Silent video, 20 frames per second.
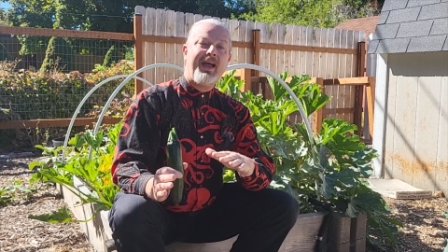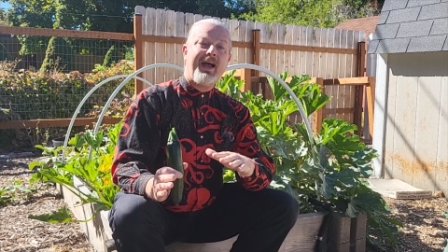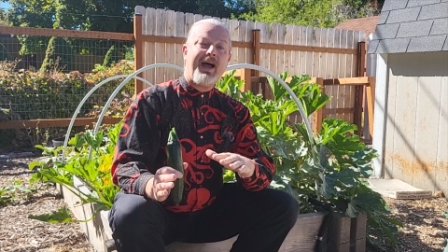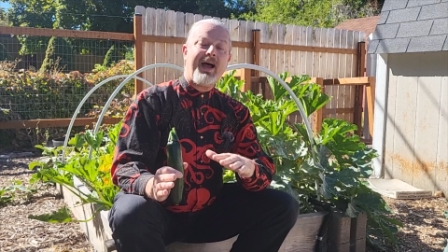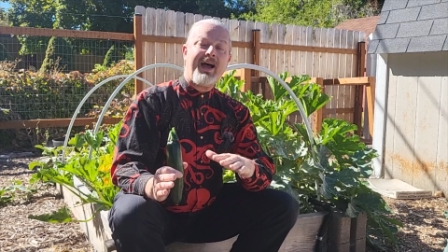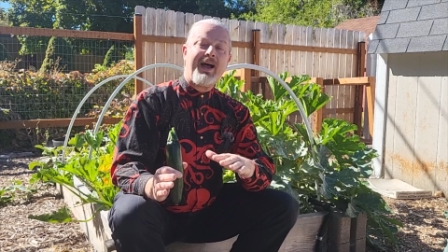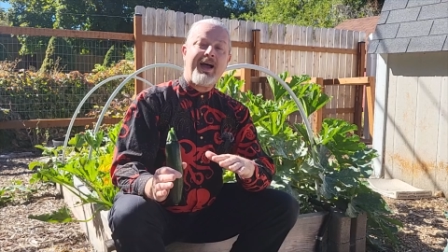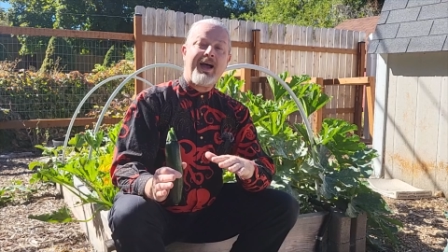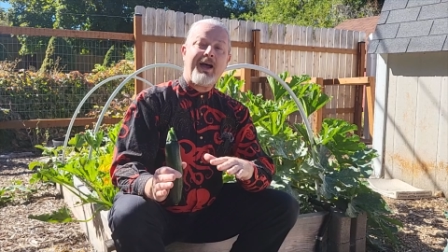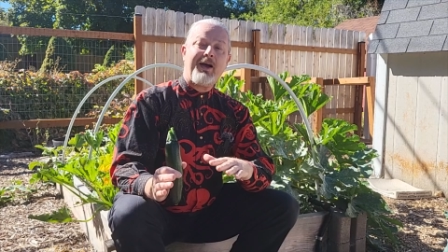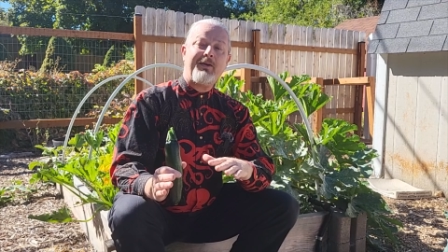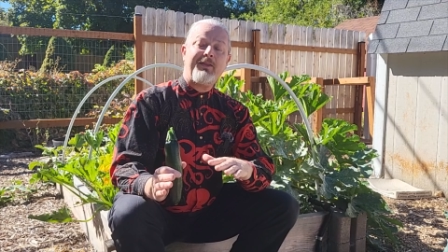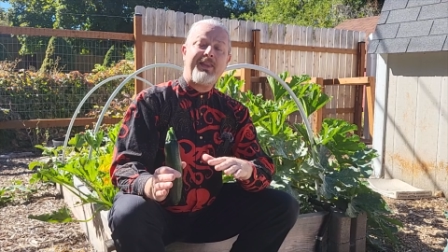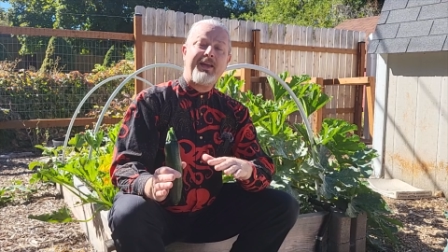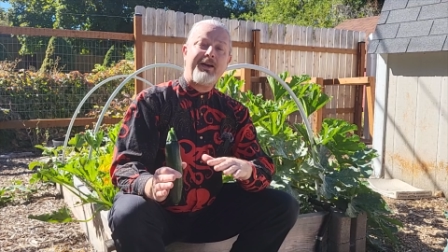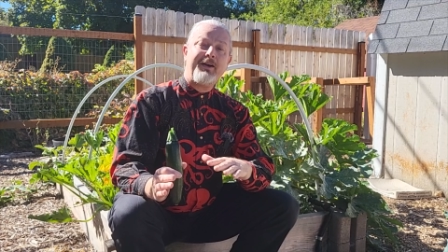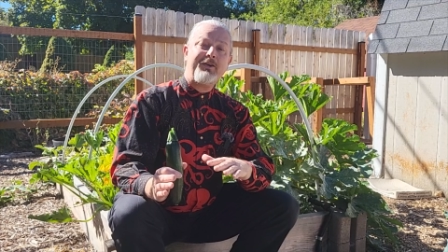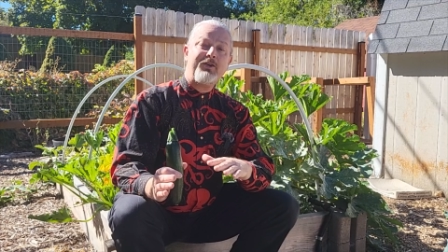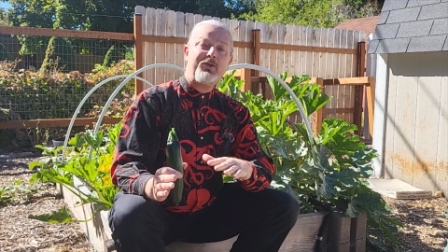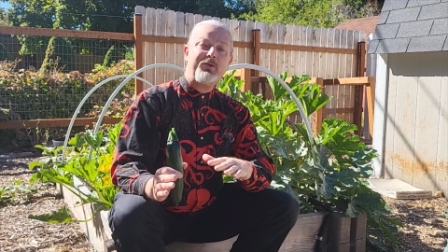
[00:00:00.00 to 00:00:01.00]

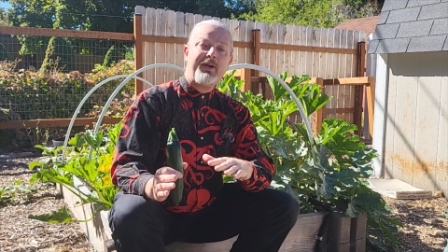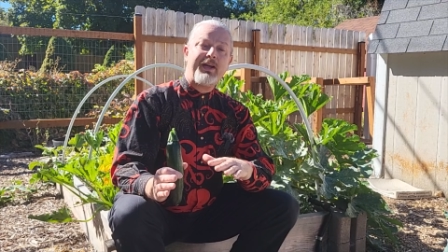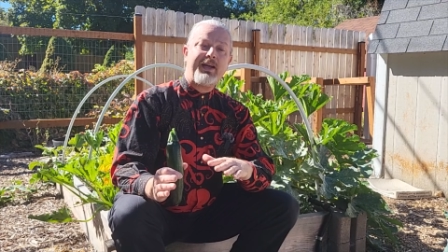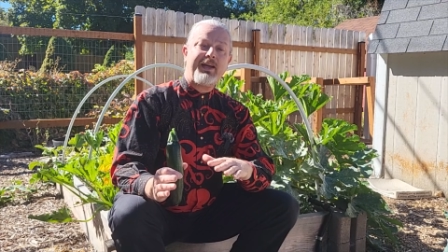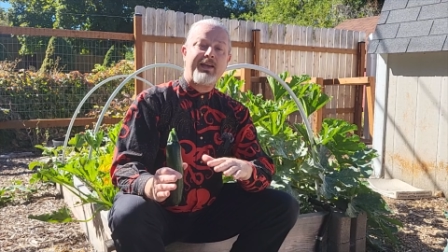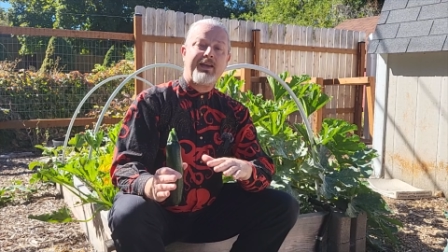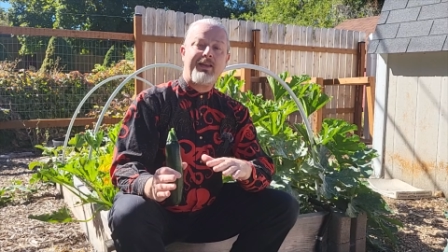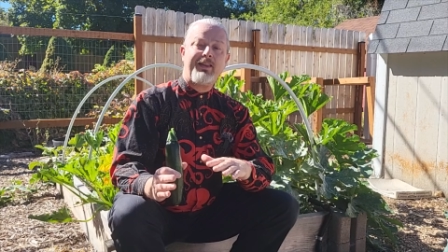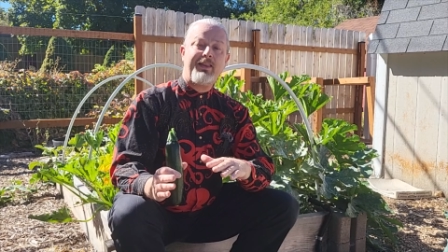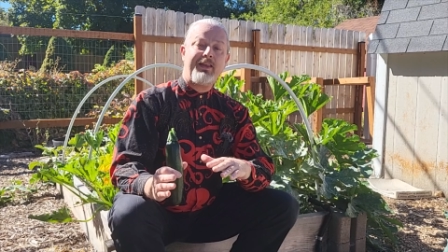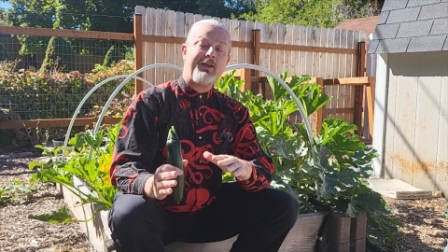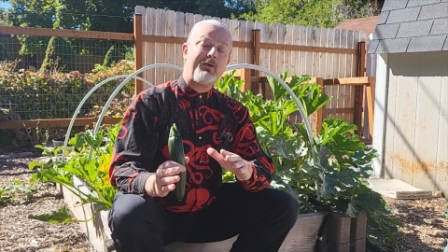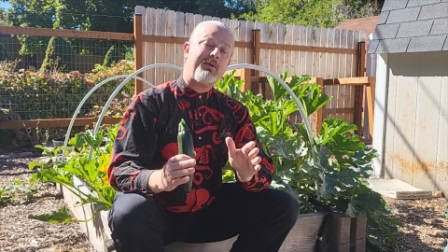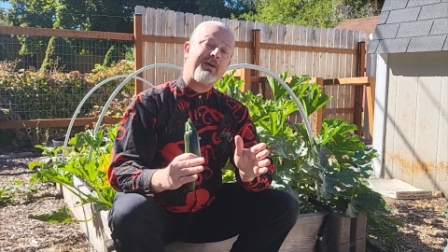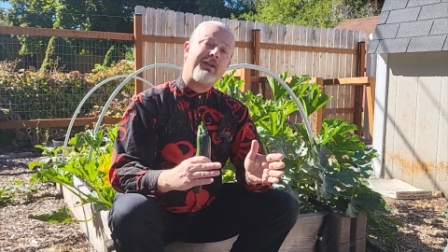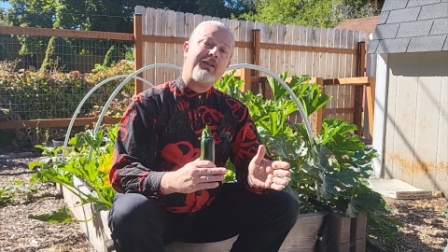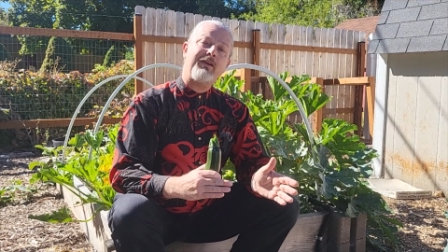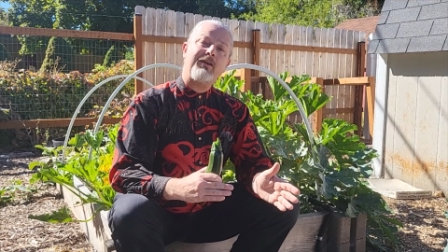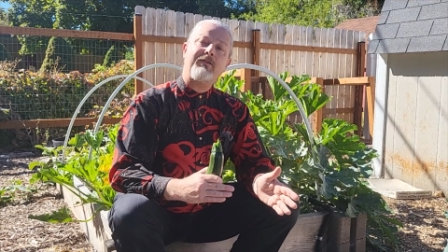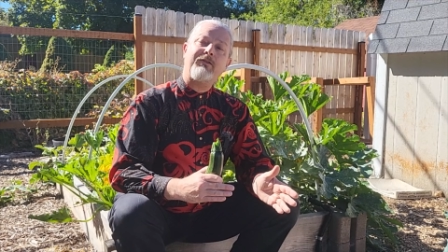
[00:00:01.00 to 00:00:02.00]
Their trick that you
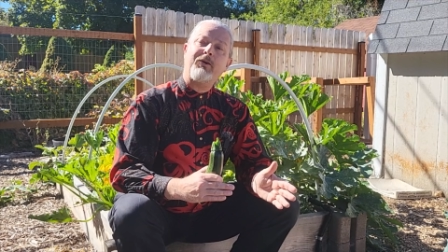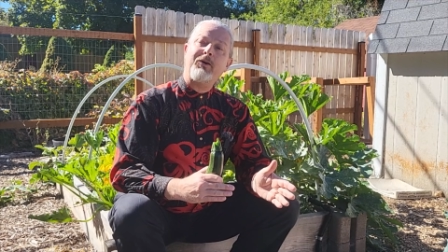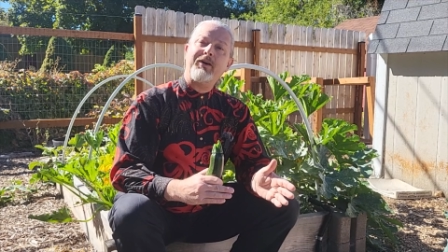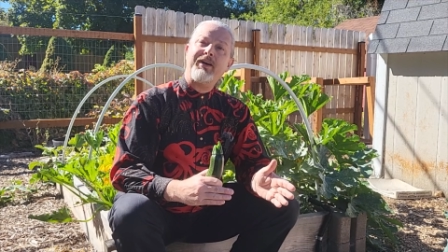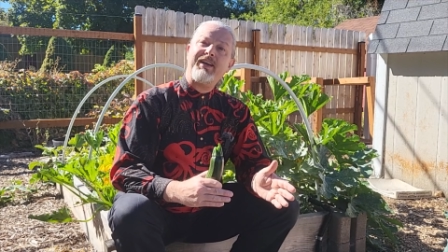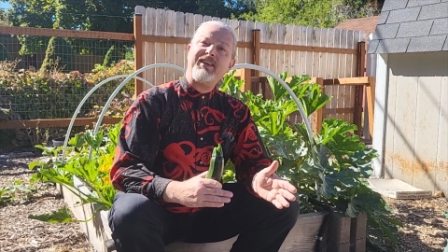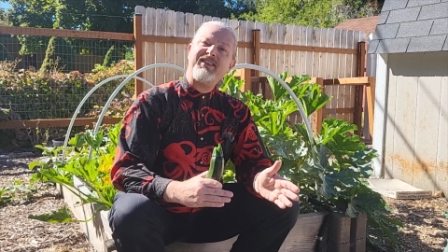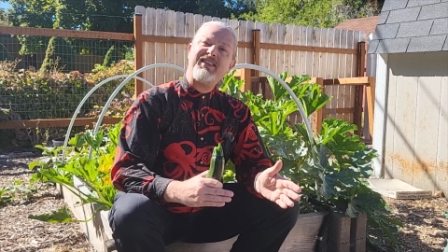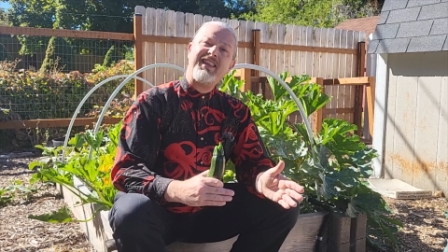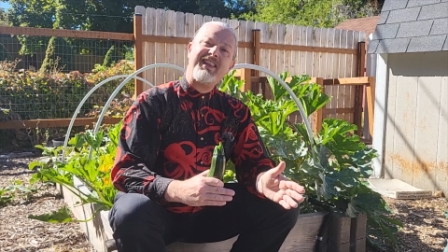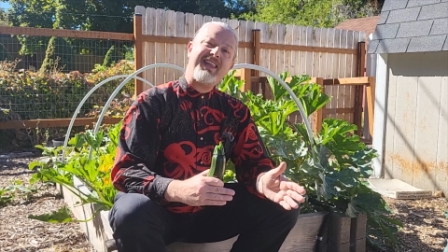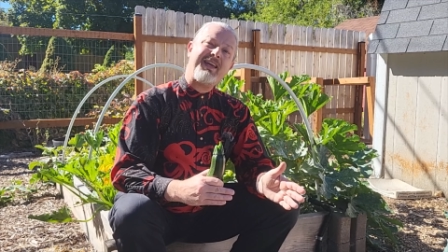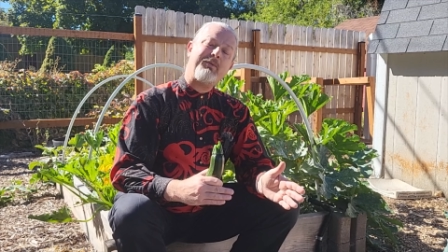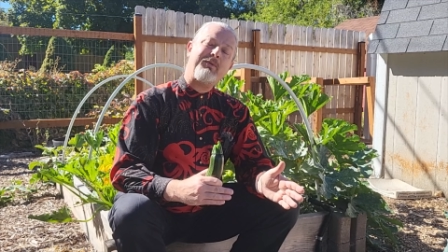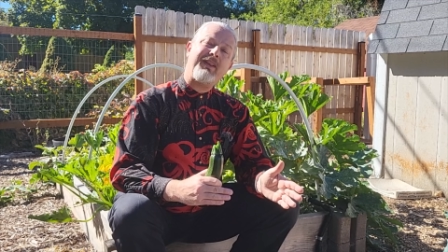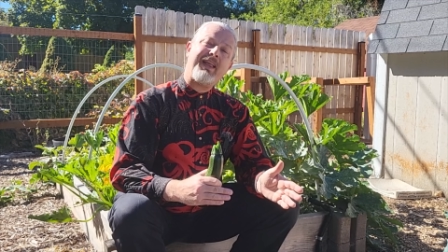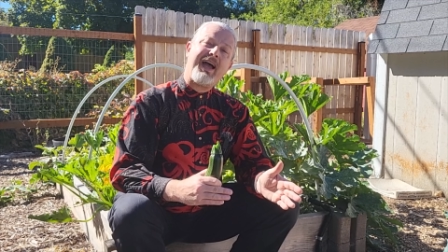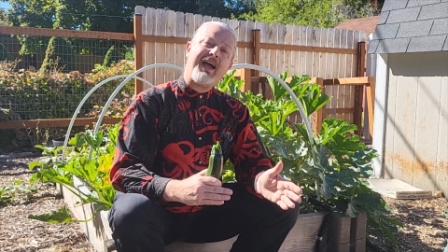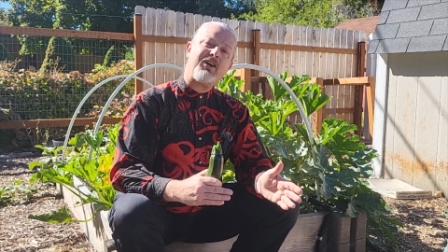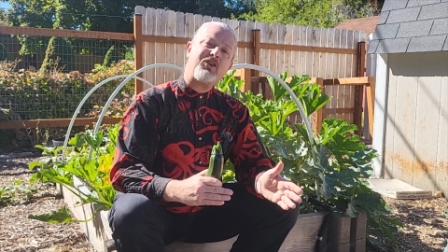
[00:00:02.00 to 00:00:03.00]
want to look for is that they
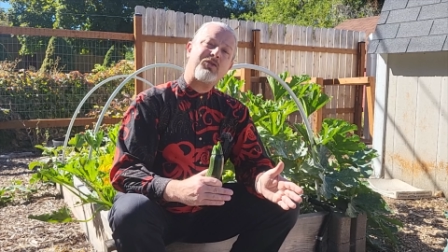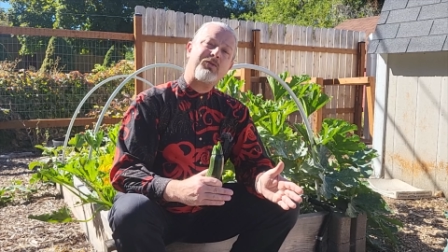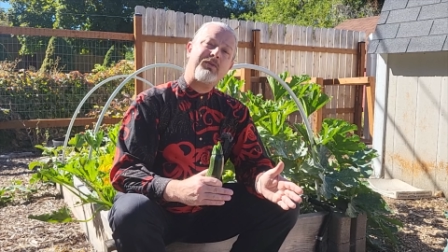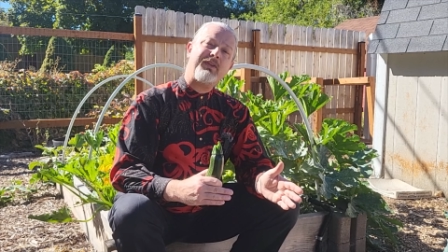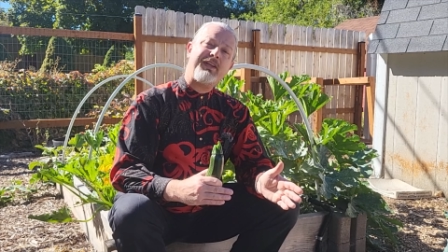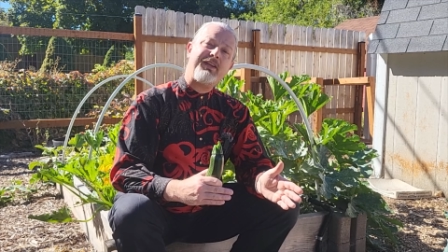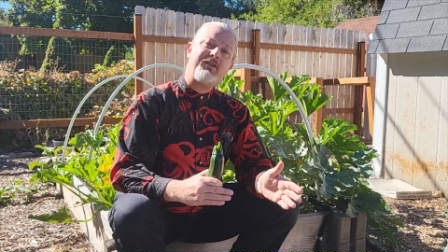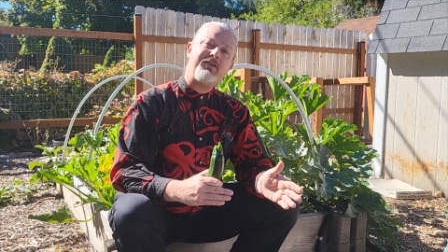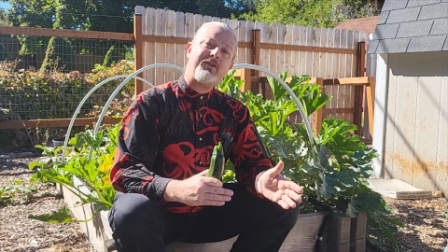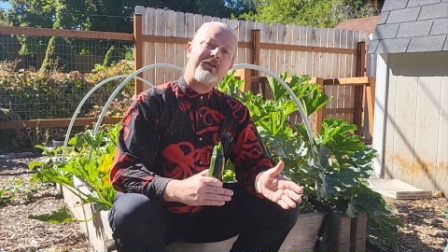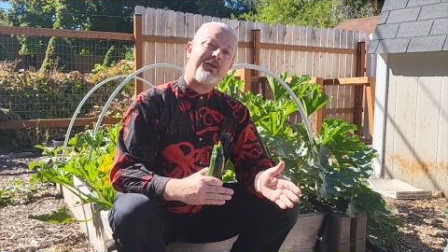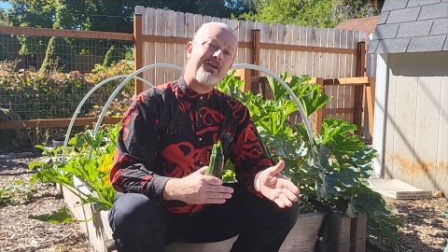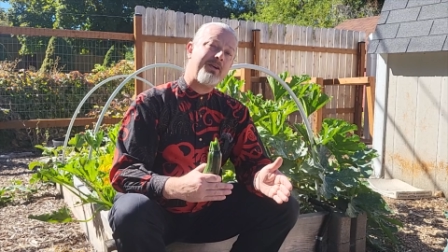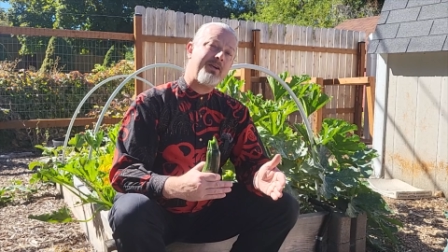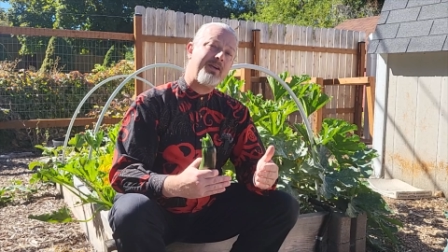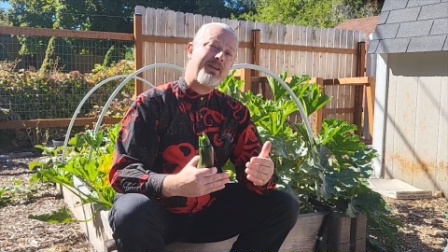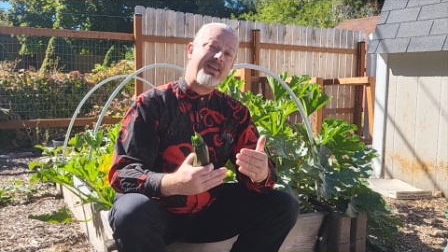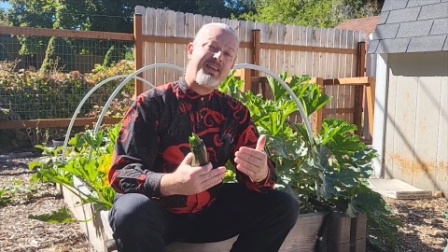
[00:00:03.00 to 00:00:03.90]
will actually turn